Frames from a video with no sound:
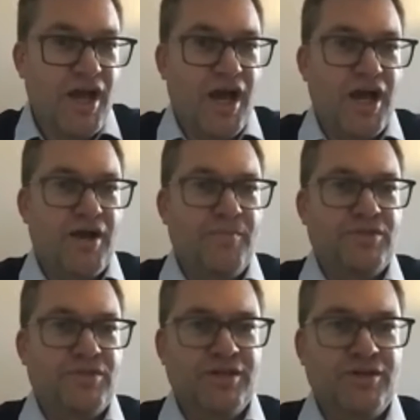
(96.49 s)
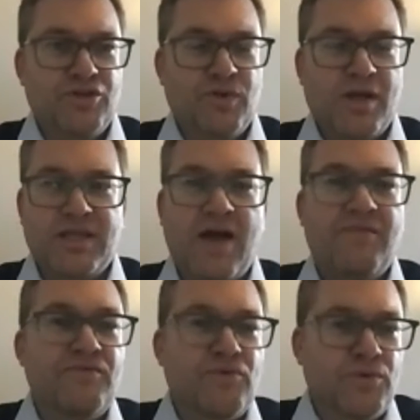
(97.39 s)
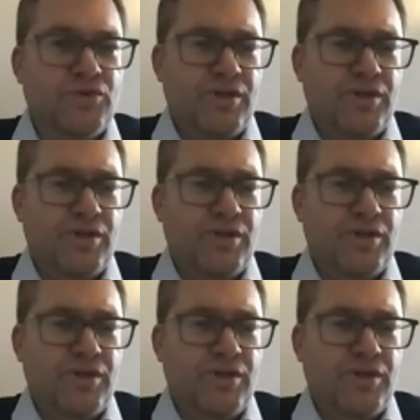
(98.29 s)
to actually have influence